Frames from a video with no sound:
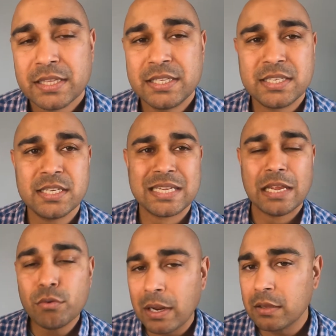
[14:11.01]
This is
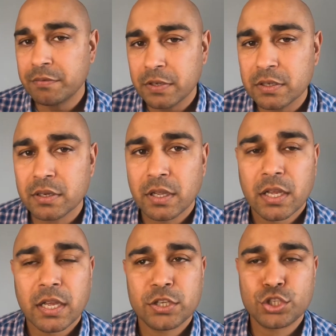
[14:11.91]
irrelevant,
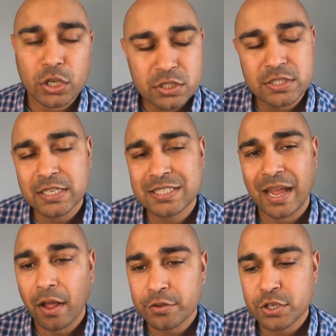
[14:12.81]
just needs a
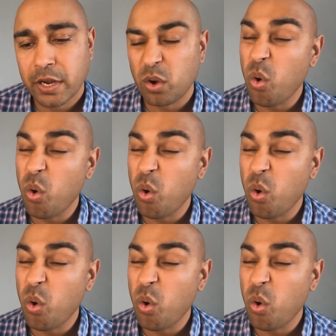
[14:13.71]
health check,